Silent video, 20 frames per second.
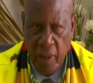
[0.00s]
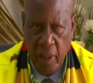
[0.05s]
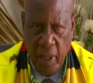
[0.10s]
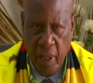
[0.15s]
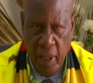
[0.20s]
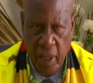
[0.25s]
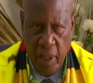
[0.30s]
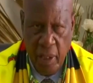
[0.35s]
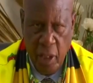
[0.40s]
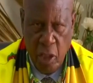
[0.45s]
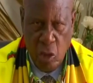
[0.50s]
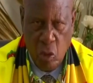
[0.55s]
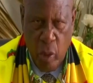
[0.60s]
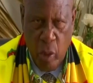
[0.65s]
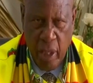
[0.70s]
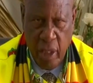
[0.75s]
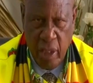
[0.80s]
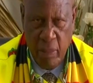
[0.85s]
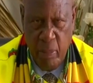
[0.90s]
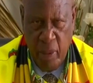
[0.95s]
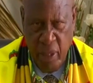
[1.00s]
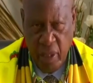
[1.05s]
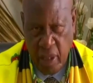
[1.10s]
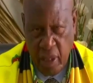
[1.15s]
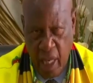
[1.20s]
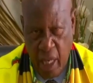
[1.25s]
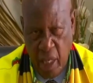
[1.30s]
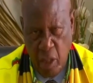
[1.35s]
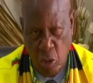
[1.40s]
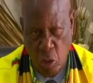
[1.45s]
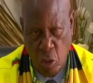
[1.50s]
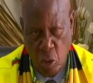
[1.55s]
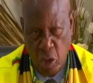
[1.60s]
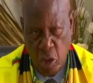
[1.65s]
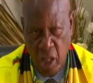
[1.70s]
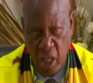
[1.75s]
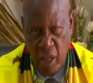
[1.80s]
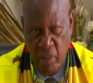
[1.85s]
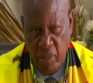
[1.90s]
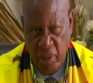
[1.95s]
This was basically to
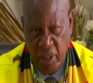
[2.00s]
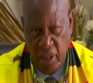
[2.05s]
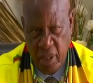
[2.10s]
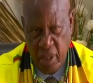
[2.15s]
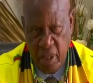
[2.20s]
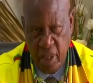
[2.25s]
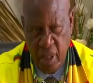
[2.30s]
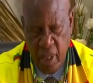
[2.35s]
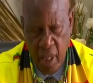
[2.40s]
delimit